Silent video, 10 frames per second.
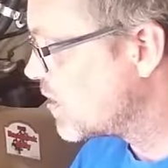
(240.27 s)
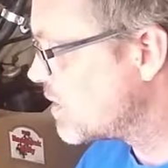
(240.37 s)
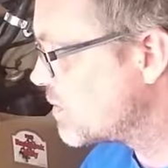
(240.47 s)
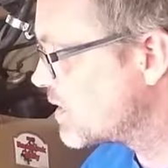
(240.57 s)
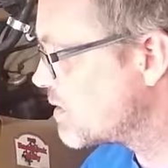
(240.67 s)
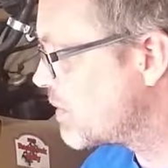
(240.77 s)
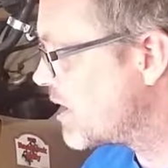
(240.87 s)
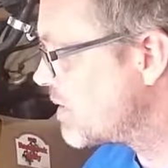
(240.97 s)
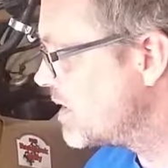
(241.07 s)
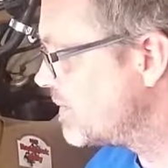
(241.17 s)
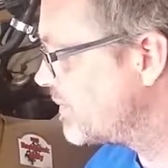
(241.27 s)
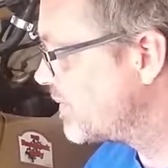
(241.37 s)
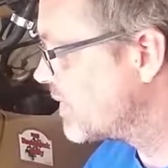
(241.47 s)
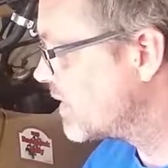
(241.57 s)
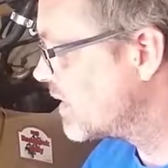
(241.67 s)
working with the battery,
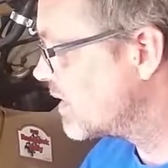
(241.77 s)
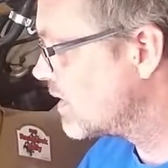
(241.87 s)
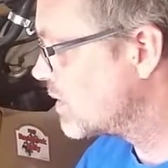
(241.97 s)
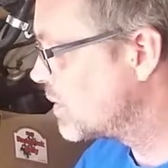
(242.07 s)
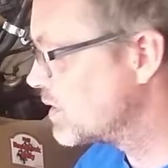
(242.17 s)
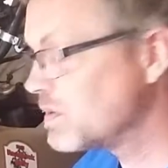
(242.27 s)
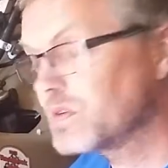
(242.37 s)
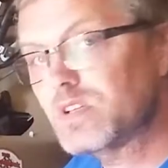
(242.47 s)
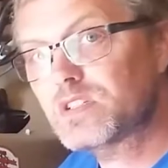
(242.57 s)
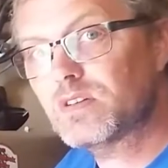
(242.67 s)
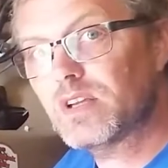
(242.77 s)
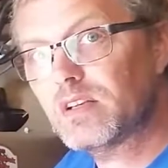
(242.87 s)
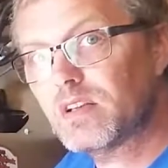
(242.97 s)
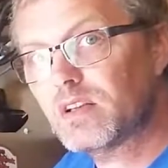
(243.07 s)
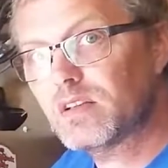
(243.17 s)
when you're
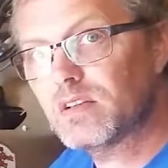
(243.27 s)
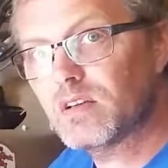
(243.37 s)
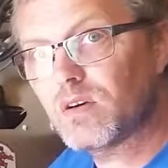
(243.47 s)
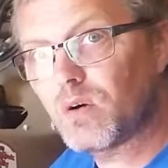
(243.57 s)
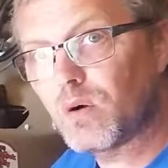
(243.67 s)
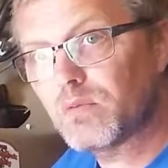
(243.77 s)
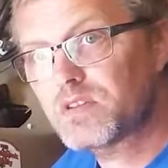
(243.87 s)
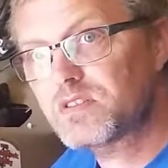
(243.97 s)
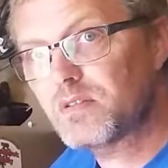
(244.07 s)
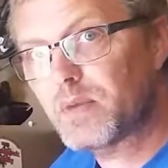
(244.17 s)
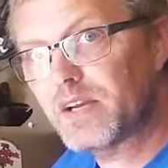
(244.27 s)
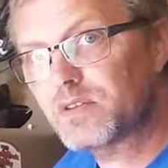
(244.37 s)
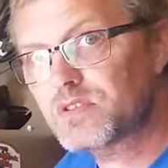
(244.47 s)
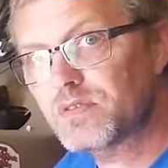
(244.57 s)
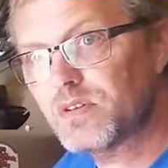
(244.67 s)
disconnecting, always the
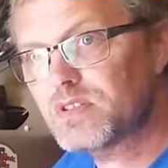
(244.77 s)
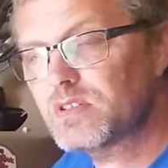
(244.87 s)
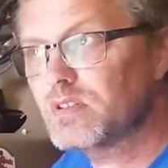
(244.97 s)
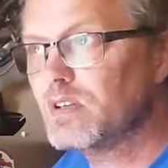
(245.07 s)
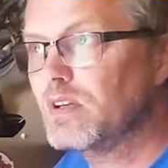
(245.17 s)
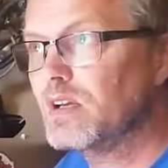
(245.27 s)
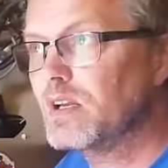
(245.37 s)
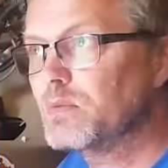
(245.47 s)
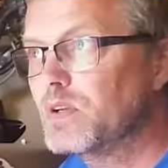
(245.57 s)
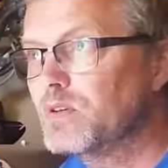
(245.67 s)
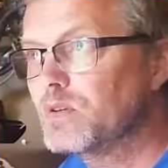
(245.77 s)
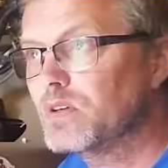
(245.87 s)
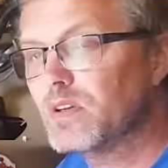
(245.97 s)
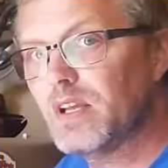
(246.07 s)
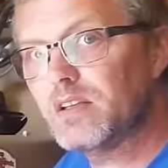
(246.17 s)
minus first, and when you're
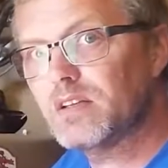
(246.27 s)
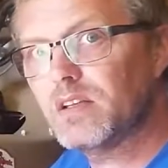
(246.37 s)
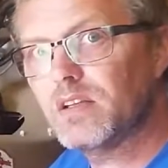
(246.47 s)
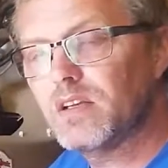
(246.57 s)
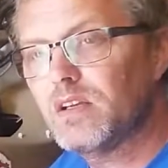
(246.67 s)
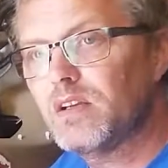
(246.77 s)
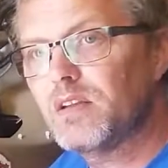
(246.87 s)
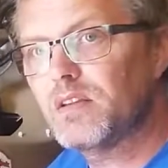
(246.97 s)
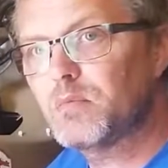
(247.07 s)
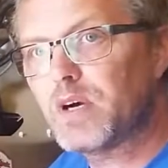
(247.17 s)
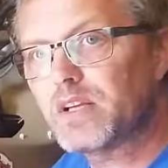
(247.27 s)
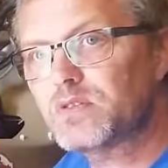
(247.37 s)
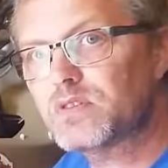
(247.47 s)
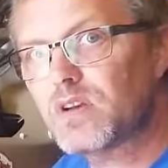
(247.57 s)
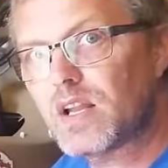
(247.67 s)
connecting, the
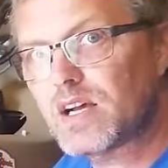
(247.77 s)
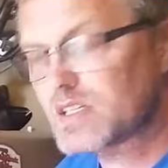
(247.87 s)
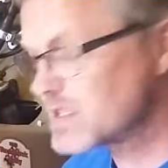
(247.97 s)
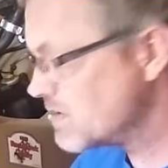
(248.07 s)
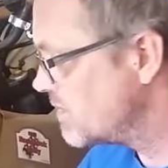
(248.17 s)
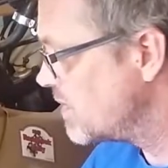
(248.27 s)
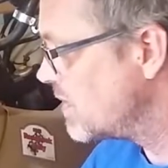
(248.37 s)
minus last.